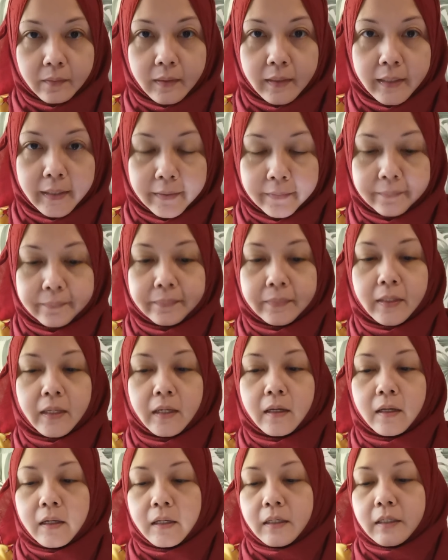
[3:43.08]
okay,
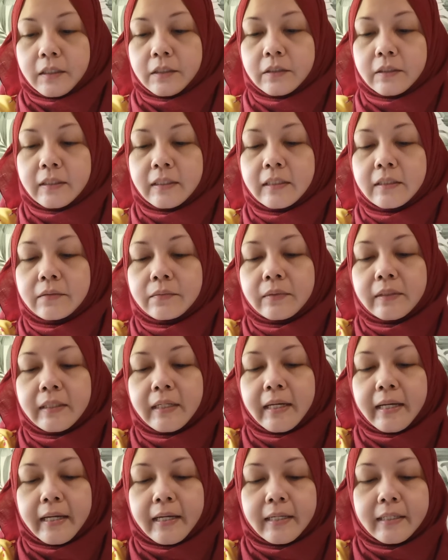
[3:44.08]
so this
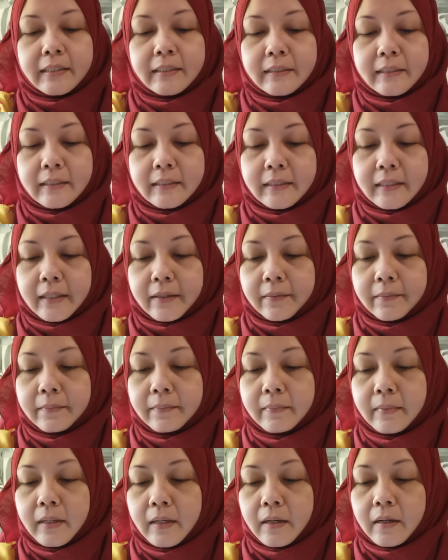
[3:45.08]
one has the
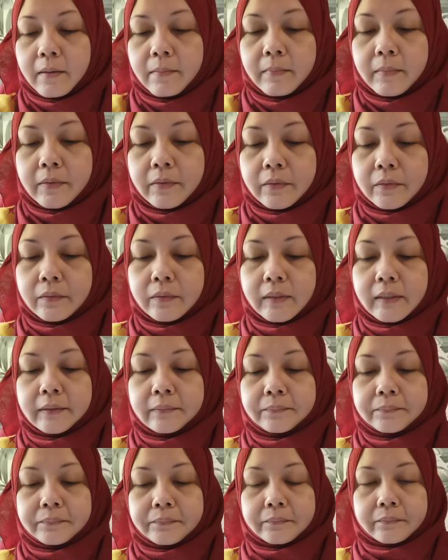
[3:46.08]
same
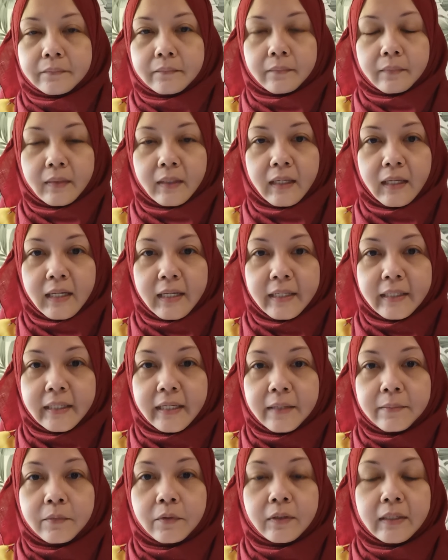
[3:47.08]
Marula and
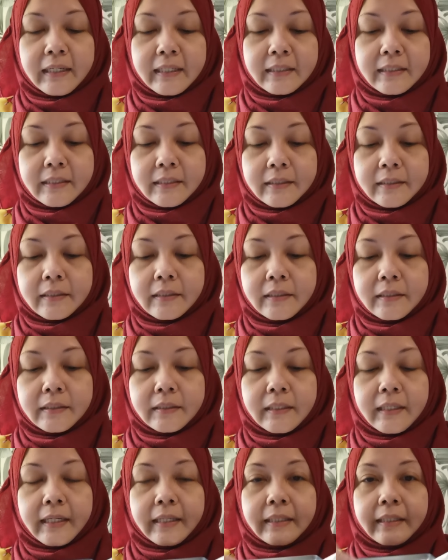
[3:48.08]
Camu
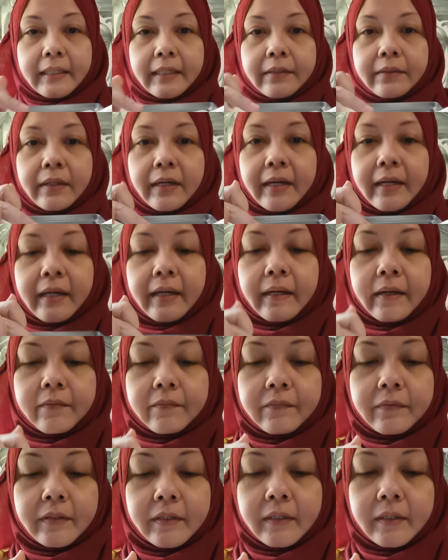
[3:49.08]
Cleansers, and then I
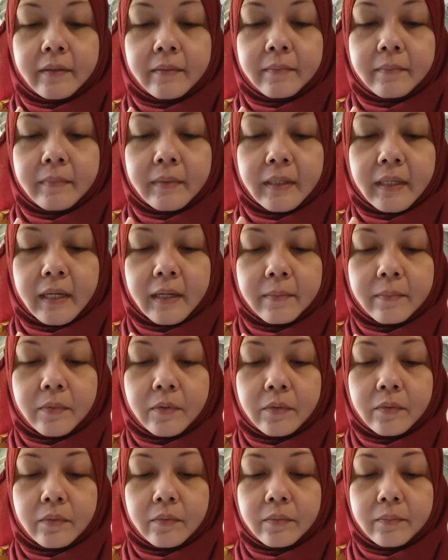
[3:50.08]
have the
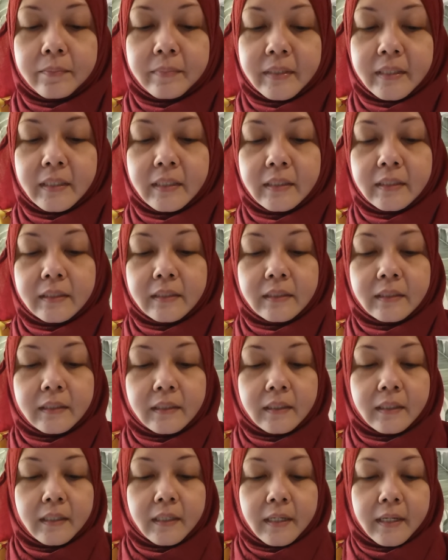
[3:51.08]
Camu Mist,
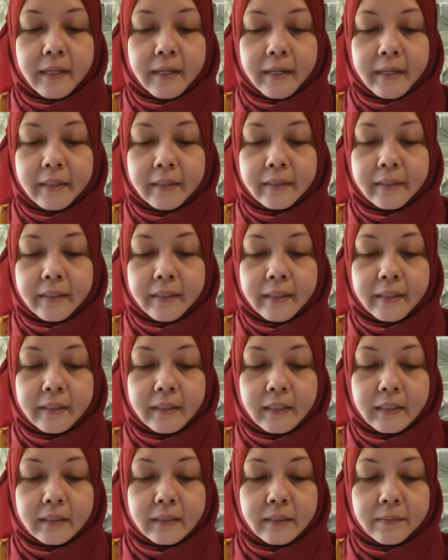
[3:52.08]
and
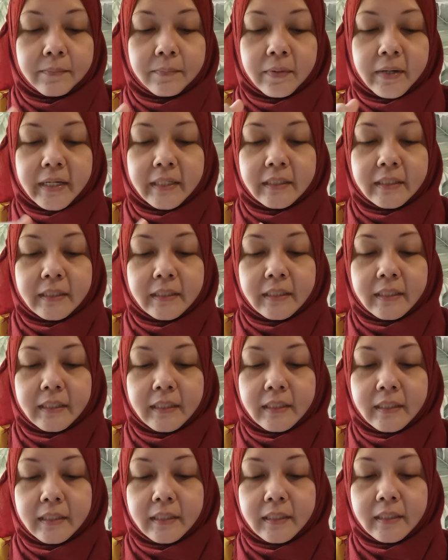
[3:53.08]
then there's the
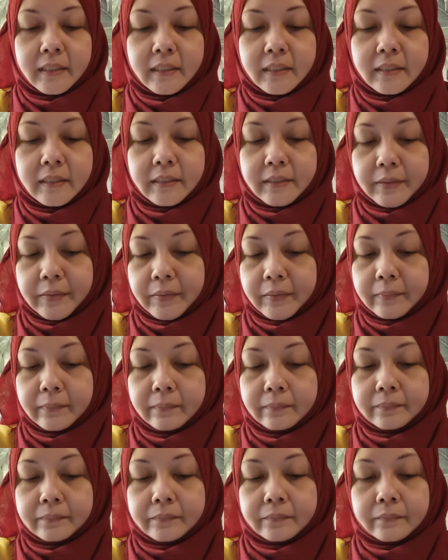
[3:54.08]
Brightening Serum,